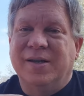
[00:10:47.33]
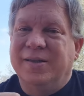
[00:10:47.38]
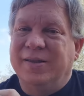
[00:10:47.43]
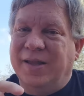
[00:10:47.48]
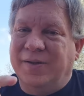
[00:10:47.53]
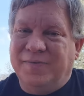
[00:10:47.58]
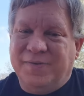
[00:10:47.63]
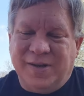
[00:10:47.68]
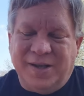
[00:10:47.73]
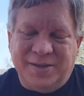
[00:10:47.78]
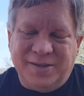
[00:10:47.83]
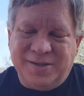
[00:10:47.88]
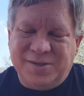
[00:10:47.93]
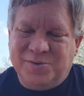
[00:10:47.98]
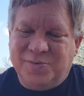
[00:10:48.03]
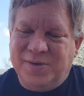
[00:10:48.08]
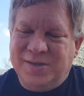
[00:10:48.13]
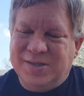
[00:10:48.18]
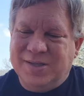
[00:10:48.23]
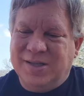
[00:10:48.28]
They've done
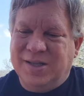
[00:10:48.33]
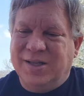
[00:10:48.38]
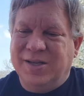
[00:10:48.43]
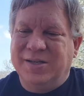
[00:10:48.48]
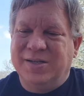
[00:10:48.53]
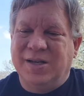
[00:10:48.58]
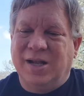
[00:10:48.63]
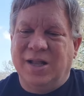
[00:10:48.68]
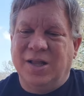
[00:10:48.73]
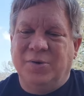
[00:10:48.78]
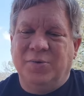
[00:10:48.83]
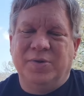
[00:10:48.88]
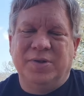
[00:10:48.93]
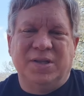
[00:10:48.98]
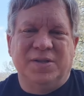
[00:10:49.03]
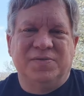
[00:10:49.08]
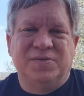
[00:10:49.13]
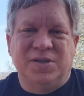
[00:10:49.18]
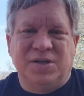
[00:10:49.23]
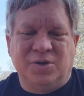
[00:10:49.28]
this recently at Dollywood.
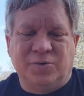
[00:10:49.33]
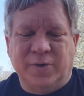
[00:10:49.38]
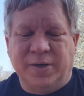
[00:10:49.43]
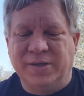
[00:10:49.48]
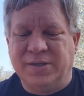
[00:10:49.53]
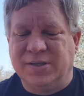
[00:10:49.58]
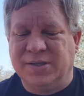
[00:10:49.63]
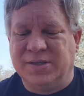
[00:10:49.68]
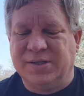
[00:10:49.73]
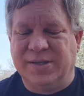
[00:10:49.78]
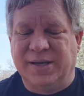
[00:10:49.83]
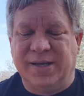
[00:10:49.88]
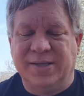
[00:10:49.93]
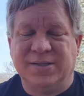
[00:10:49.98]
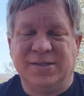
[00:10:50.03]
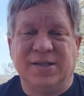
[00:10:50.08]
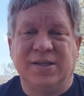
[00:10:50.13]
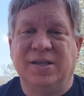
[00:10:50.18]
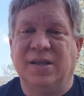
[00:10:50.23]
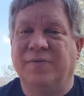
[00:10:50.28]
They've seen great
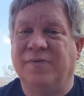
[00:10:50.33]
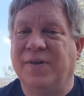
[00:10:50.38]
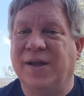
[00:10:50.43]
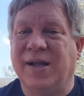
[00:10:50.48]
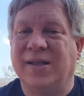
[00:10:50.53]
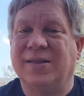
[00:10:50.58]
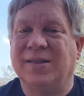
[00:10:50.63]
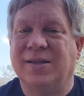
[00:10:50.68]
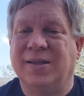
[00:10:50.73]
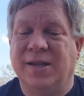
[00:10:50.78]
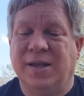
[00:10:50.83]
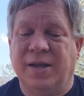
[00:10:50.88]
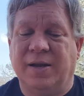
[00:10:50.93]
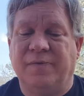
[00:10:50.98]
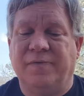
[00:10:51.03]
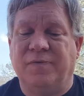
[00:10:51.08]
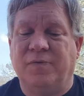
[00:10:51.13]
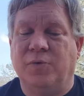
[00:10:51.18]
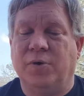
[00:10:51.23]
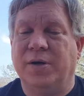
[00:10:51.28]
success. They've got the
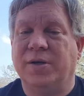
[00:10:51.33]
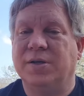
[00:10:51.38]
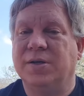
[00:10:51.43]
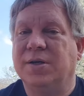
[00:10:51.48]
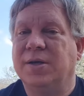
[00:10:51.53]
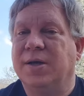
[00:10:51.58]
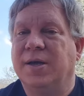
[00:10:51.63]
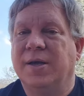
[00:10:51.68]
land for it.